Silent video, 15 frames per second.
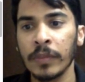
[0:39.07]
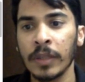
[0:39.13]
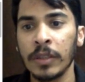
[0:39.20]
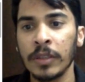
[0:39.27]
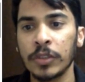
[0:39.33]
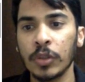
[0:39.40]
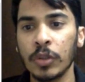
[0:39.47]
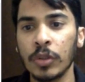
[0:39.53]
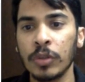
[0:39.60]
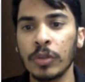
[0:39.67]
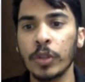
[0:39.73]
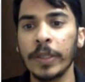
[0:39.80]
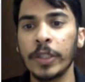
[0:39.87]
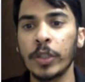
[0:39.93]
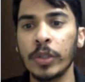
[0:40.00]
So
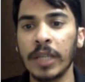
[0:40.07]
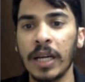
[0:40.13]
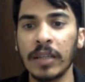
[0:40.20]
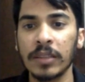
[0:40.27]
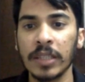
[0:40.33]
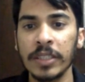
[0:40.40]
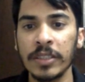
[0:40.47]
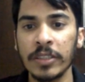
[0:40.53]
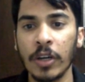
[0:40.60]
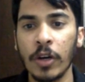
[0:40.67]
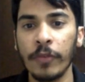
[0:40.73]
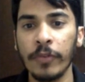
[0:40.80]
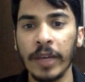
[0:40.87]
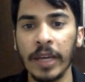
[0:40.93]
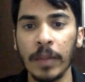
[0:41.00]
rheumatoid arthritis
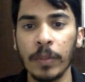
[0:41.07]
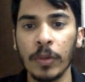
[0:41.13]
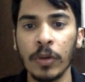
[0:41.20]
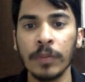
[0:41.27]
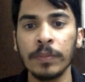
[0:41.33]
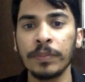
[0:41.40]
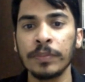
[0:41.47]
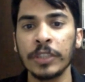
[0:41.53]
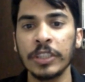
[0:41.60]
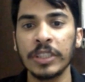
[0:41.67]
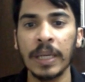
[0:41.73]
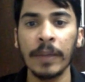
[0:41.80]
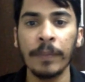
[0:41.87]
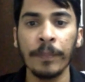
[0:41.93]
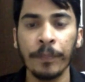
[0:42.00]
of elbow
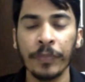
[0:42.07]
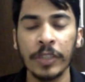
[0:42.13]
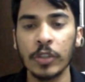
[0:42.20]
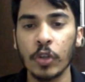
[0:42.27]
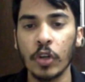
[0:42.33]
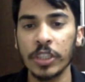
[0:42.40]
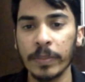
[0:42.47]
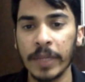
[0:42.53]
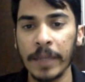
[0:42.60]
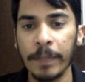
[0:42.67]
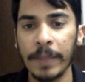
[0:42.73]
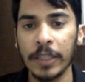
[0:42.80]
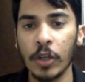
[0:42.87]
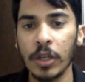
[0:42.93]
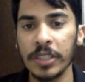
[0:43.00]
is caused by
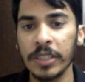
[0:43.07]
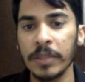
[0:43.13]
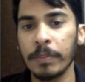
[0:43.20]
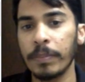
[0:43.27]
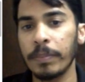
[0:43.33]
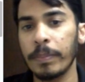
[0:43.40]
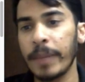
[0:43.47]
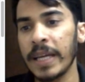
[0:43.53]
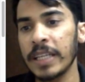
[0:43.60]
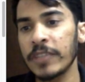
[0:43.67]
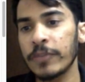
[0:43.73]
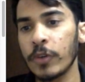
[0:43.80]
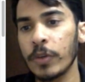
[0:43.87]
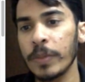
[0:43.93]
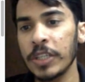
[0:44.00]
pathologic
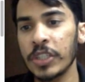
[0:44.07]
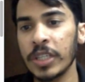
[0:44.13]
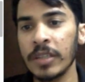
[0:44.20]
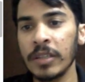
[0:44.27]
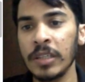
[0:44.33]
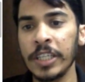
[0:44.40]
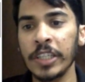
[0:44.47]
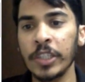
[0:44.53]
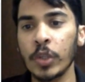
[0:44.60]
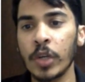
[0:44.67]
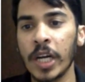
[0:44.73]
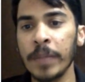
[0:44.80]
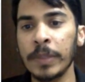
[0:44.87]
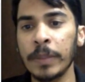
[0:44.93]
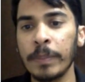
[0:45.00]
pannus formation leading to
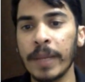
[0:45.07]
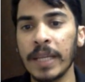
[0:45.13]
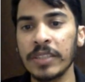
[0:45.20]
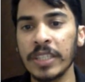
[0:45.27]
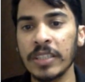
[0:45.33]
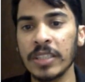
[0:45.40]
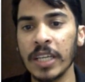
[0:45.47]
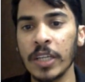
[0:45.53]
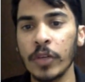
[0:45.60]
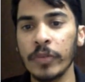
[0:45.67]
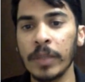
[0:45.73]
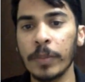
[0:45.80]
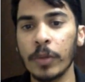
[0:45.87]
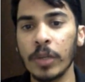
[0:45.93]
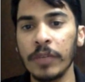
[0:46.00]
hyperplastic
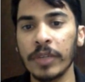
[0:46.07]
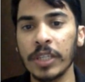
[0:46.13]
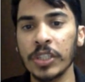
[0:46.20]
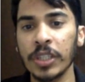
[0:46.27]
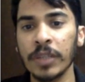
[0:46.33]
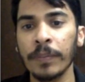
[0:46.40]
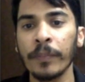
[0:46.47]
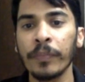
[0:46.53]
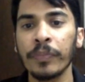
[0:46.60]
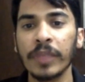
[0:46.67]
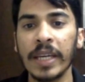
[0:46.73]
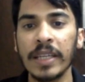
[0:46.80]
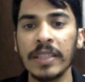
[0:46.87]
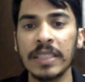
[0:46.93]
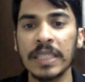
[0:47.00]
synovial proliferation
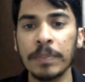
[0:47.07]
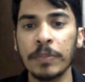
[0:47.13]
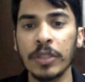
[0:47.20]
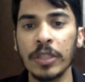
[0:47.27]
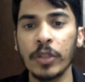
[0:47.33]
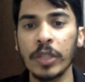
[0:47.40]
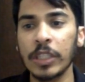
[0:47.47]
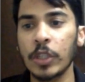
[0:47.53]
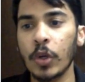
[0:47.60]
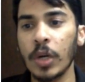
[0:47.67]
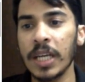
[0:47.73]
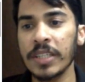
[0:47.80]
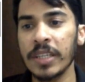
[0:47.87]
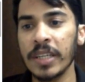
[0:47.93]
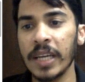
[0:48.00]
and subsequent
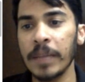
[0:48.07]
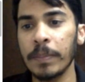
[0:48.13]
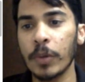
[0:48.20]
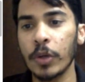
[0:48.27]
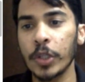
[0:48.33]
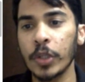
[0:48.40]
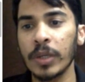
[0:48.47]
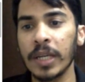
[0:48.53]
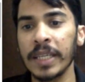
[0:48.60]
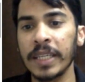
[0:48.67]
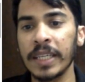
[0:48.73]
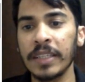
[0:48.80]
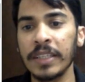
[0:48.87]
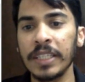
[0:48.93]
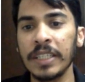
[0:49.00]
collagen and
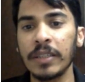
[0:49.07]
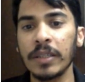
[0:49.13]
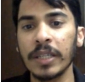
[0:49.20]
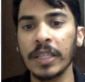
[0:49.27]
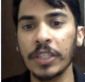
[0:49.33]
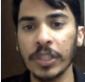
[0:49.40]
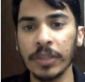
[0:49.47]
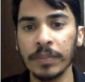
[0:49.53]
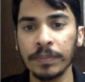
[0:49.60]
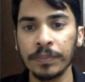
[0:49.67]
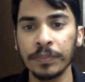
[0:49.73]
proteoglycan degradation.